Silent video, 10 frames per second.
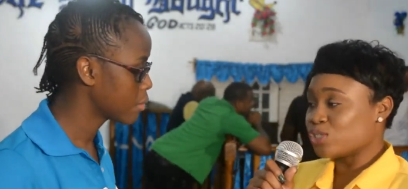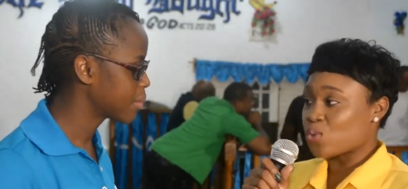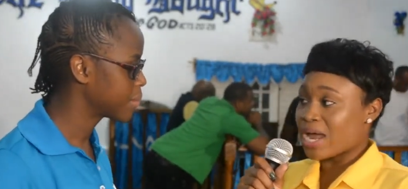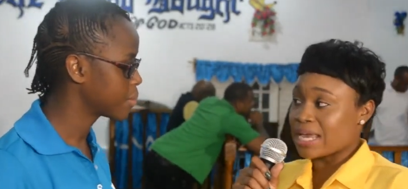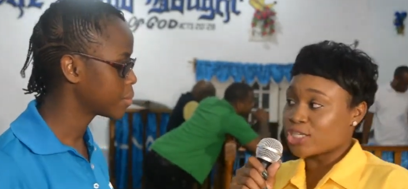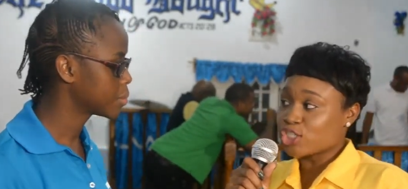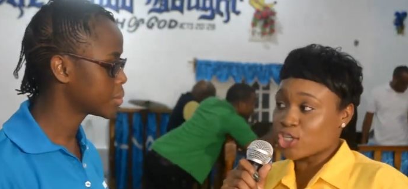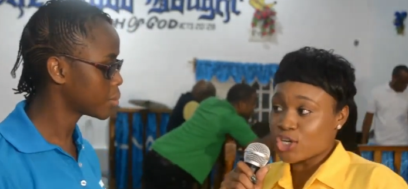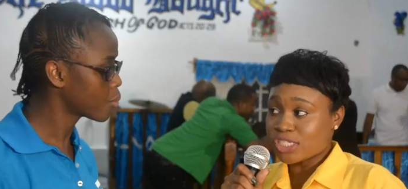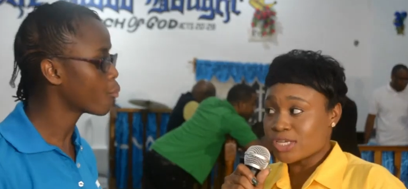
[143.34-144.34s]
Speaker 1: Was it while at
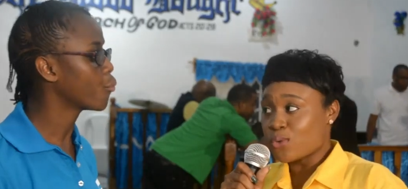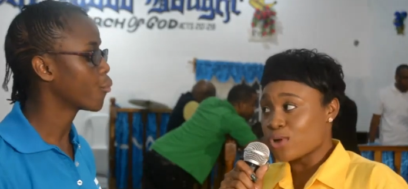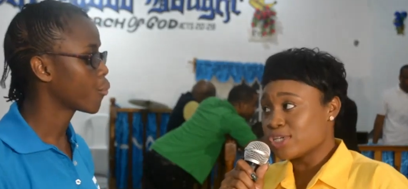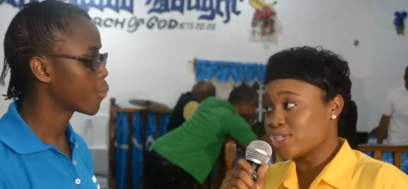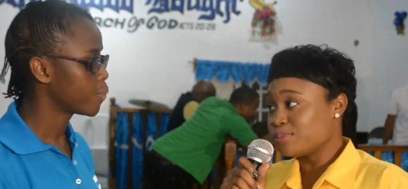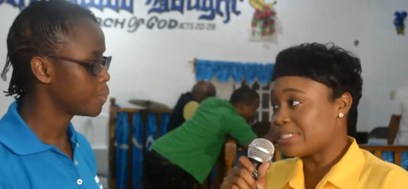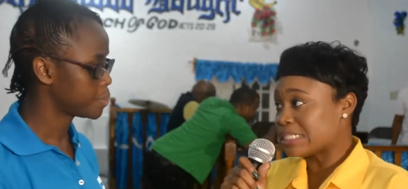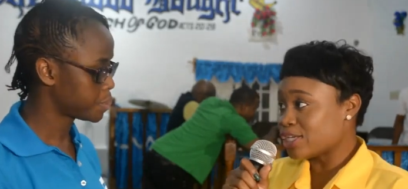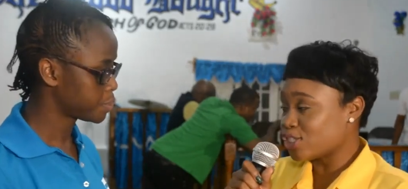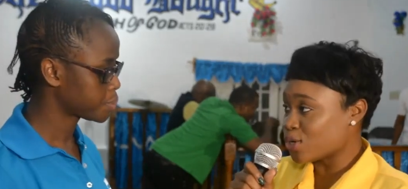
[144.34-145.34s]
church in a worship
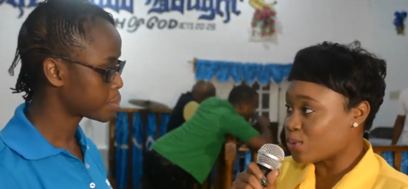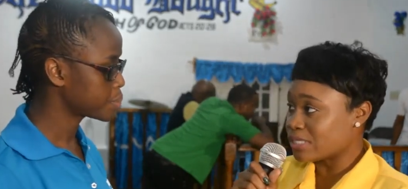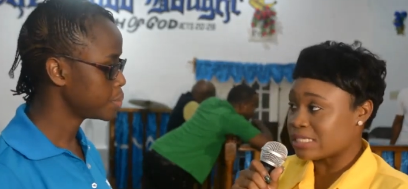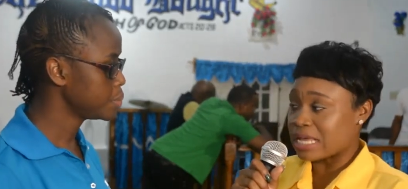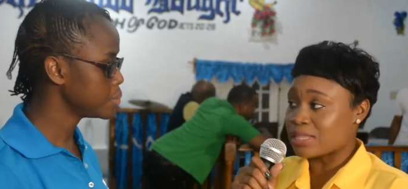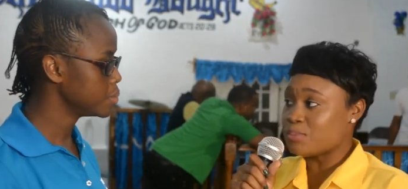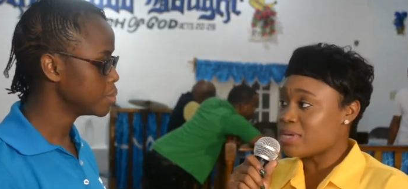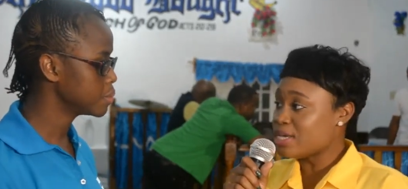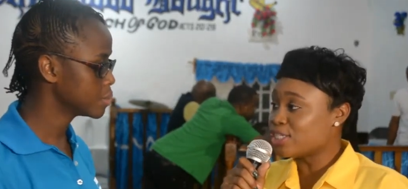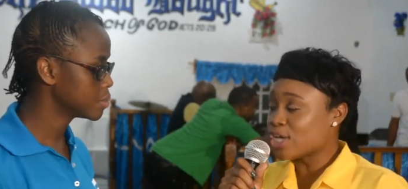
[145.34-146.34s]
session? Was it at the
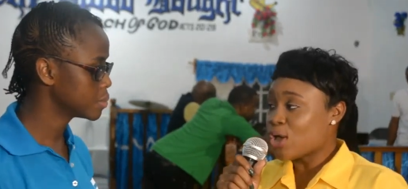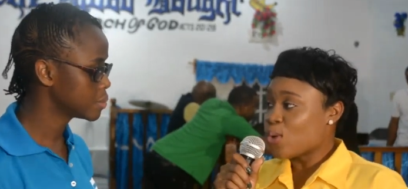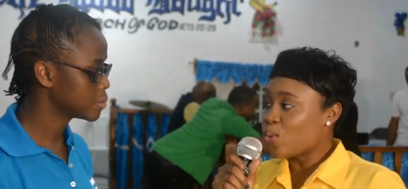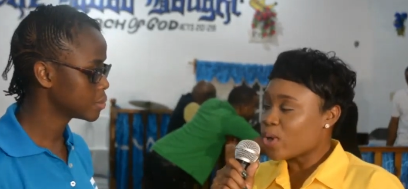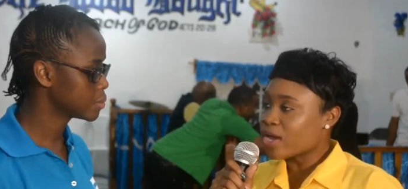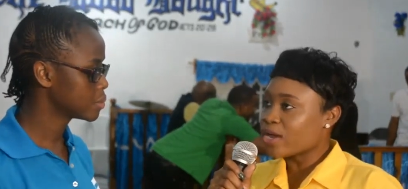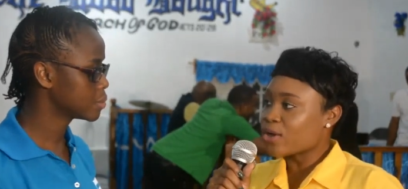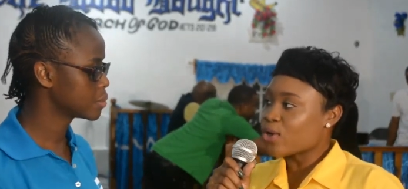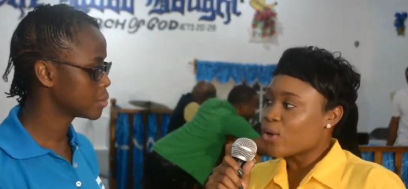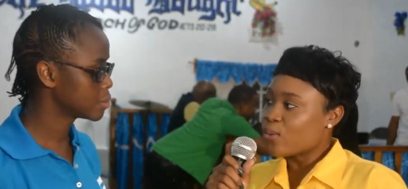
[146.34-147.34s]
beach?
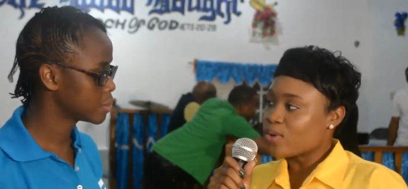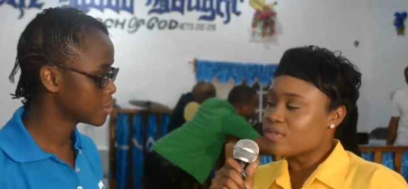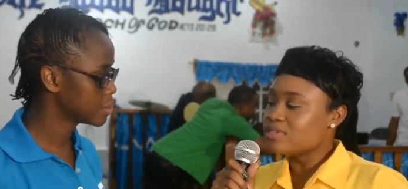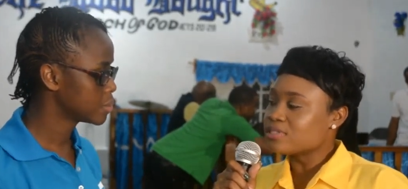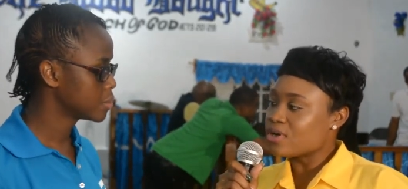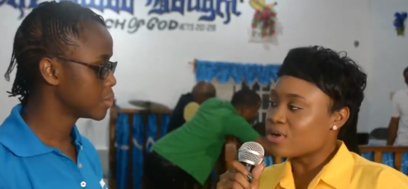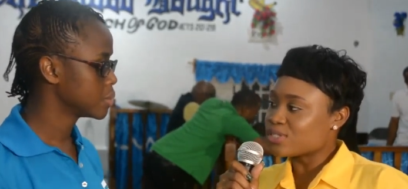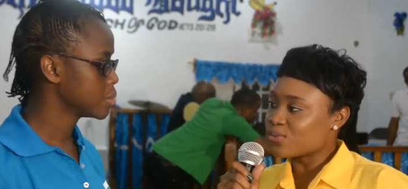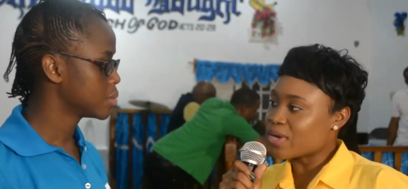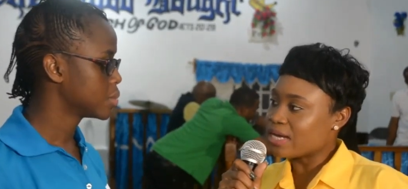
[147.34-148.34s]
Where were these
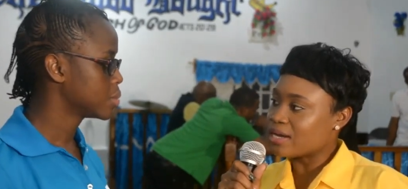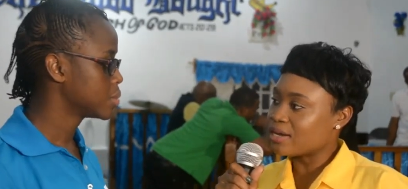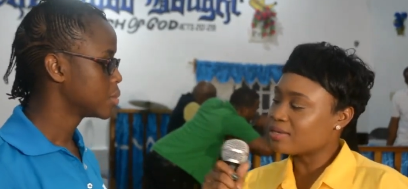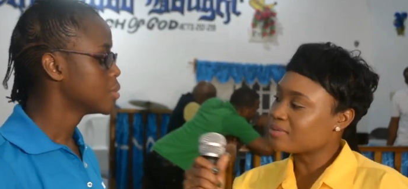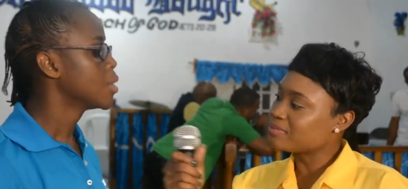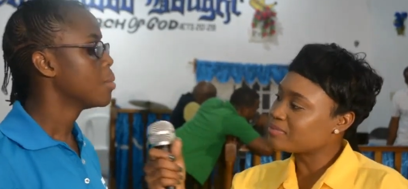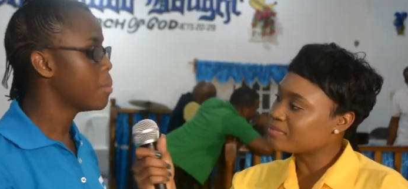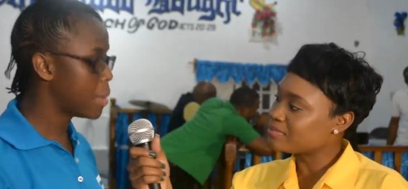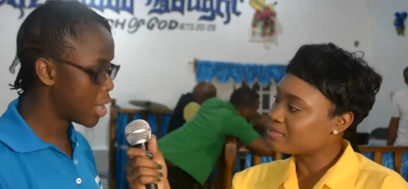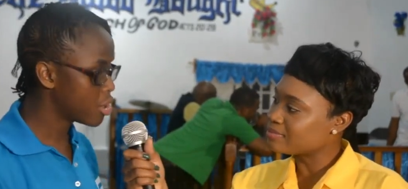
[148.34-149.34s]
songs written?
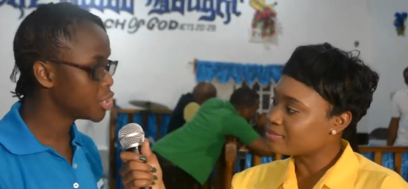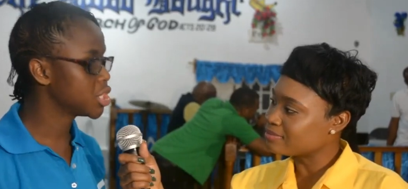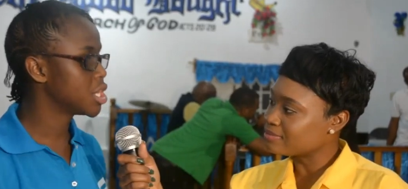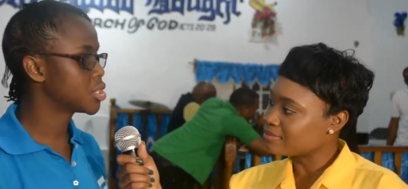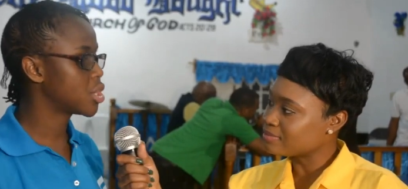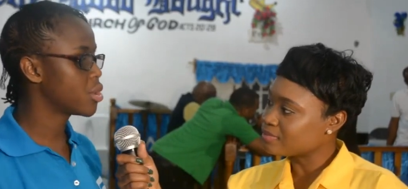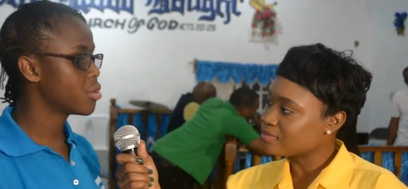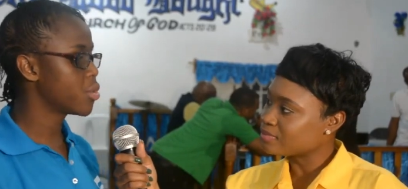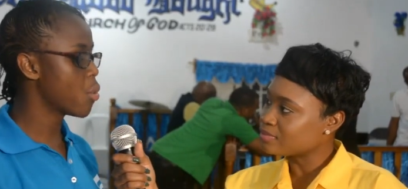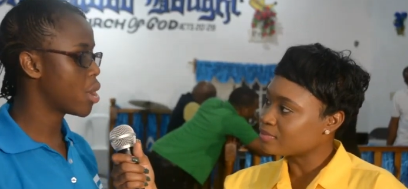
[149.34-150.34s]
Speaker 2: my original
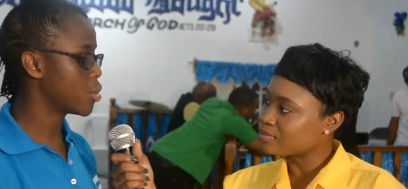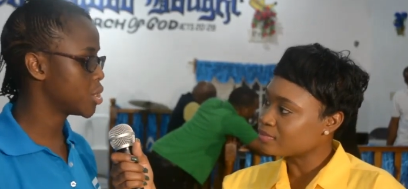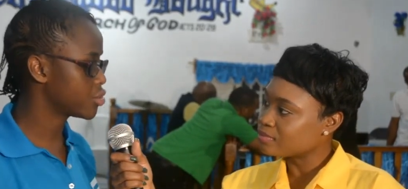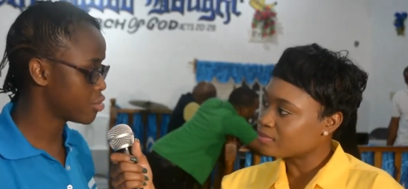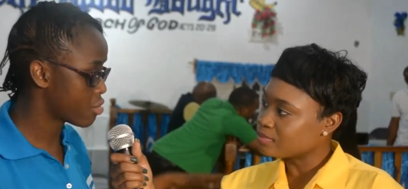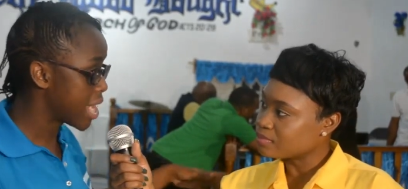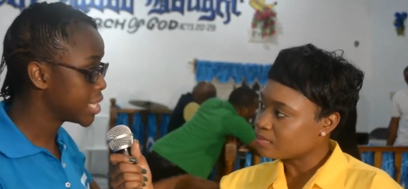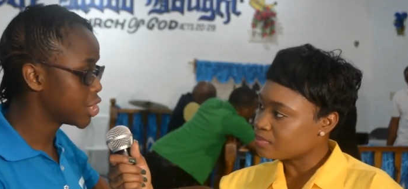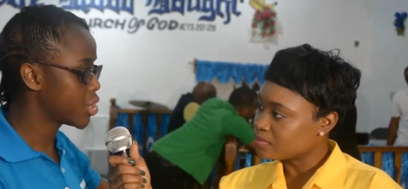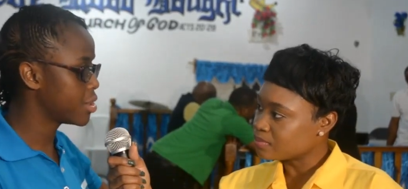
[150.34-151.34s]
song, Reward, was written
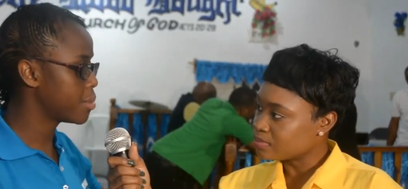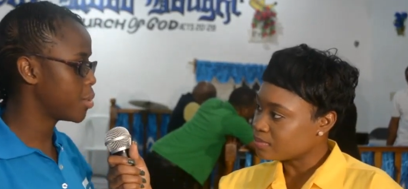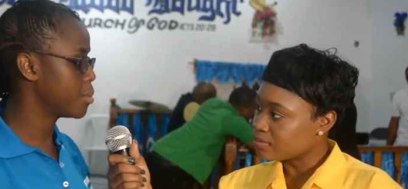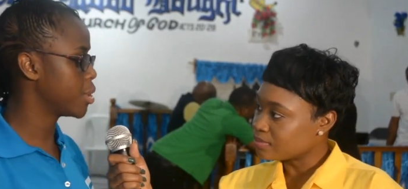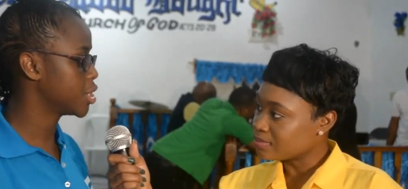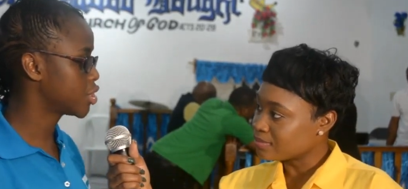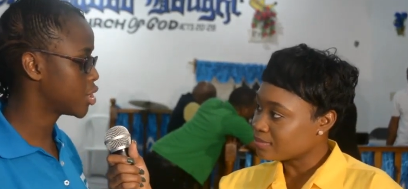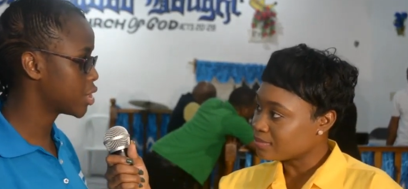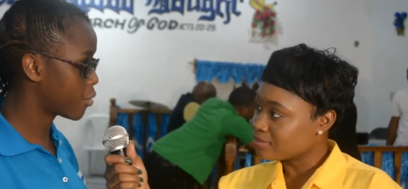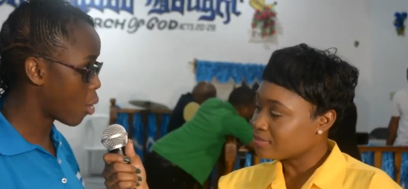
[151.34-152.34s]
right here in the Blood
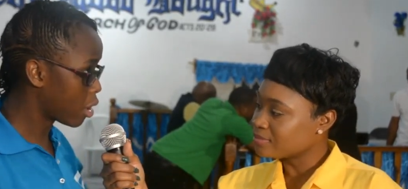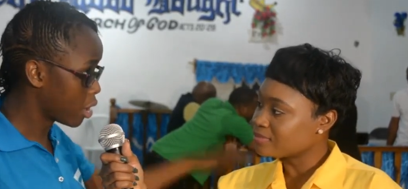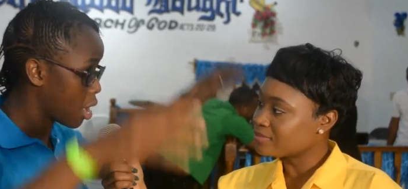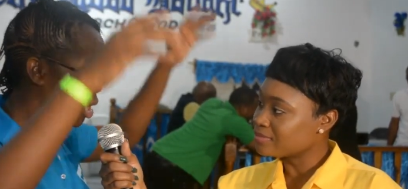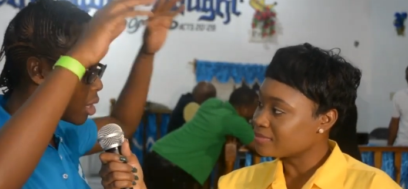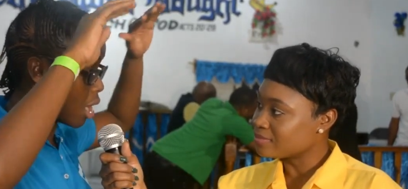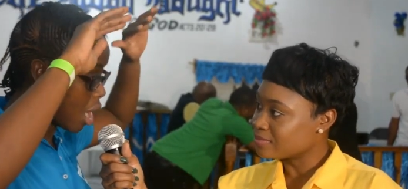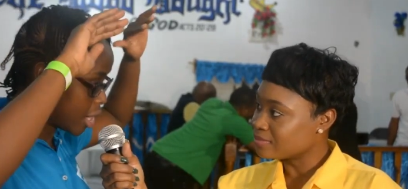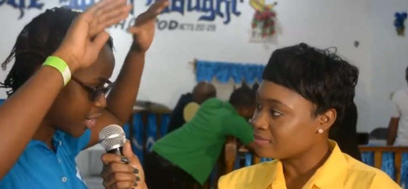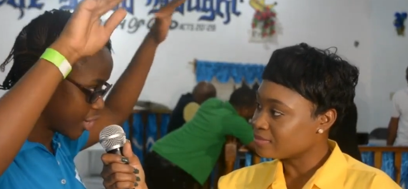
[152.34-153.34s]
Church of God
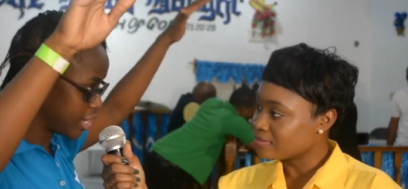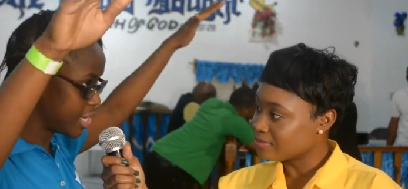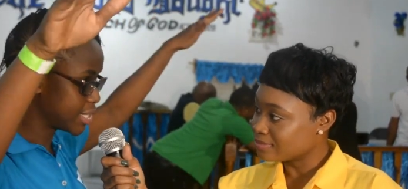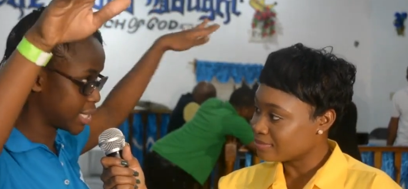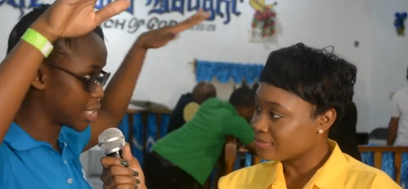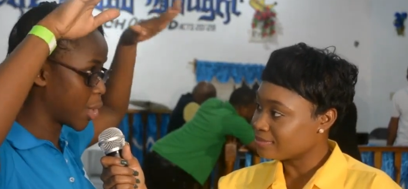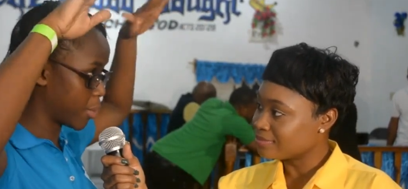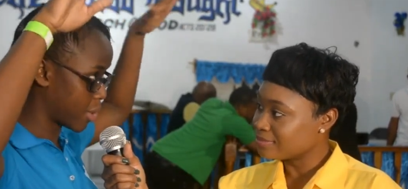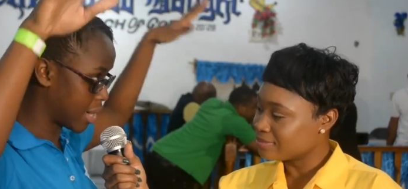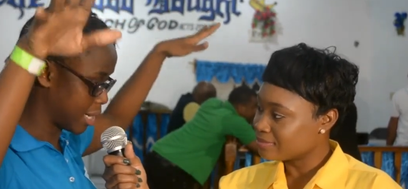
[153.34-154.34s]
underneath the
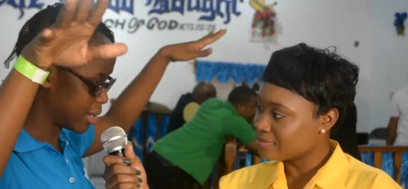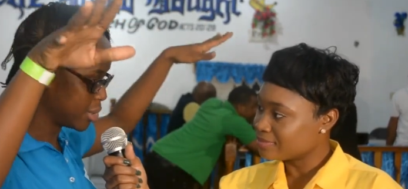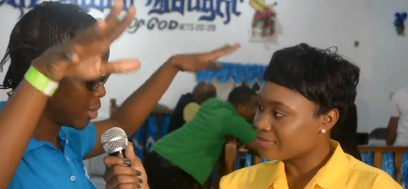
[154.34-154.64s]
top Arling.